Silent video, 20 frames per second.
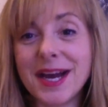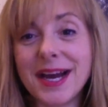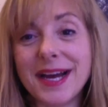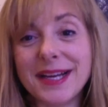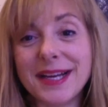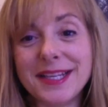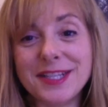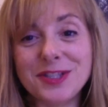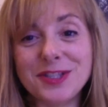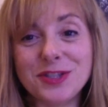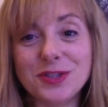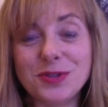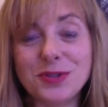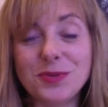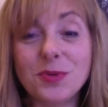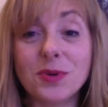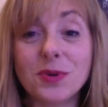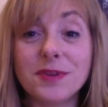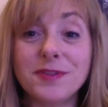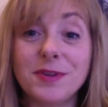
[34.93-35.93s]
issue,
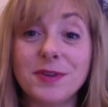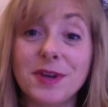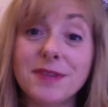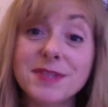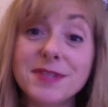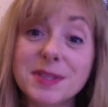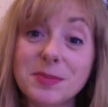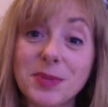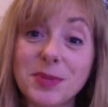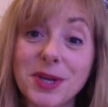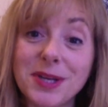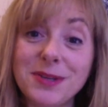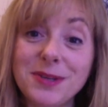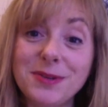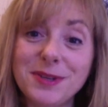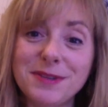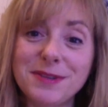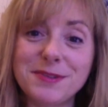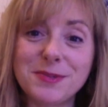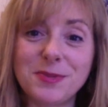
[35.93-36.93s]
or if you love somebody who
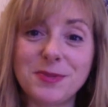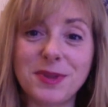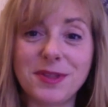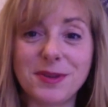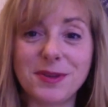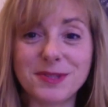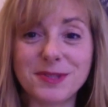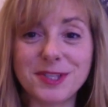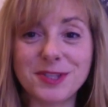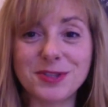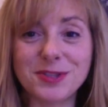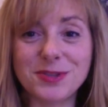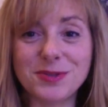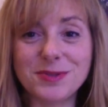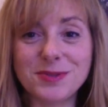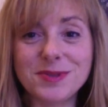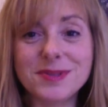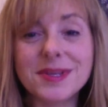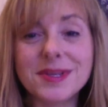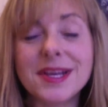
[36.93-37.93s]
lives with those
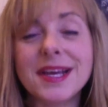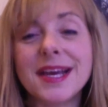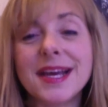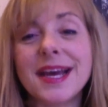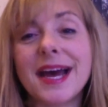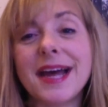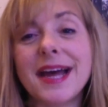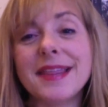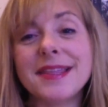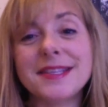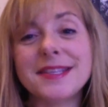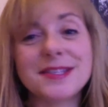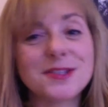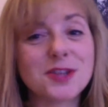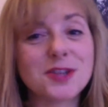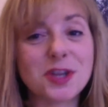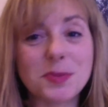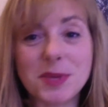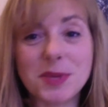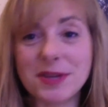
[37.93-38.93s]
issues, this is
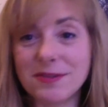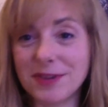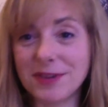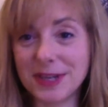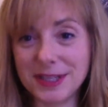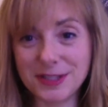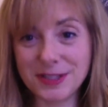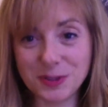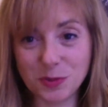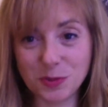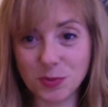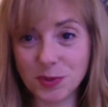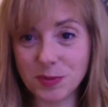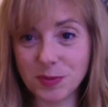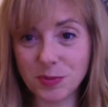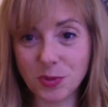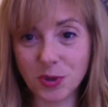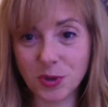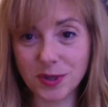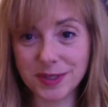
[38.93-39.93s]
going to be a really super
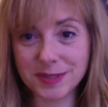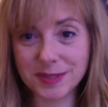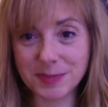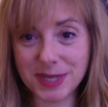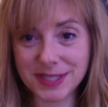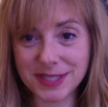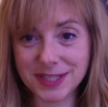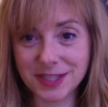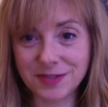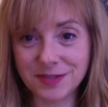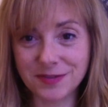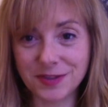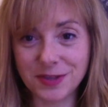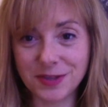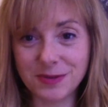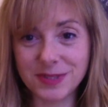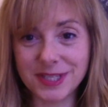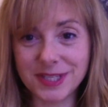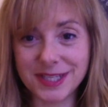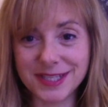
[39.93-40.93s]
important message for
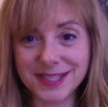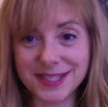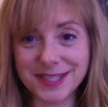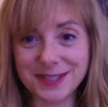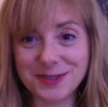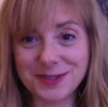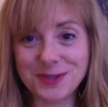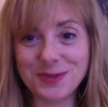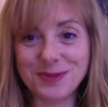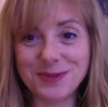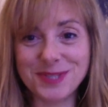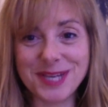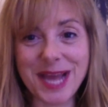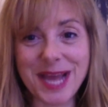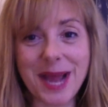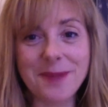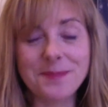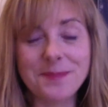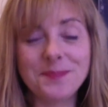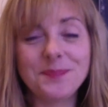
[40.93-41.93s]
you to listen to
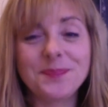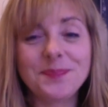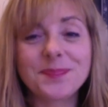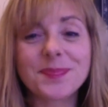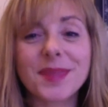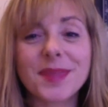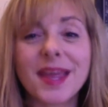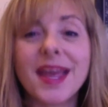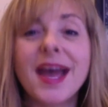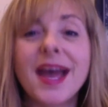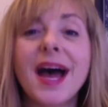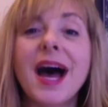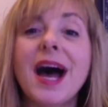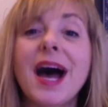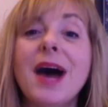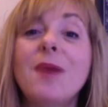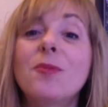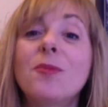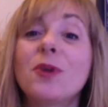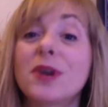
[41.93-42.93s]
today.
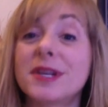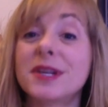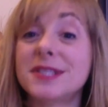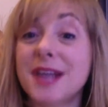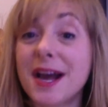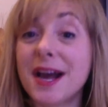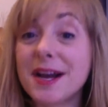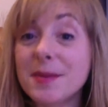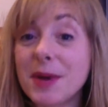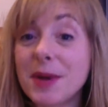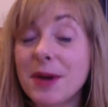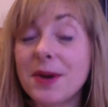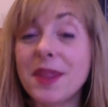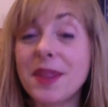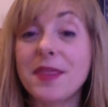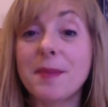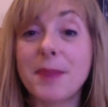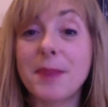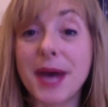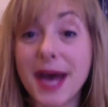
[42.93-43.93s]
We're going to talk about
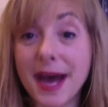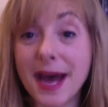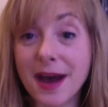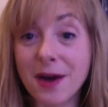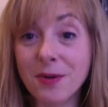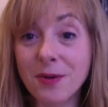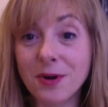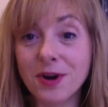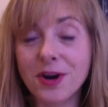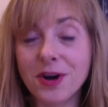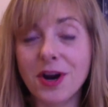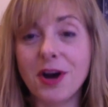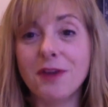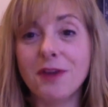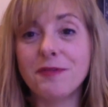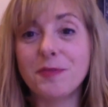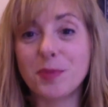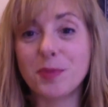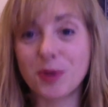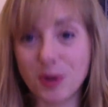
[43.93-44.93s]
the power
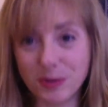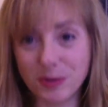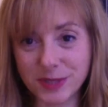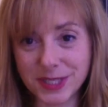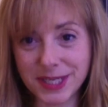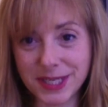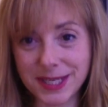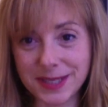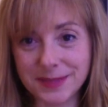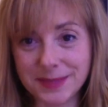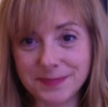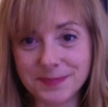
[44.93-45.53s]
of protein.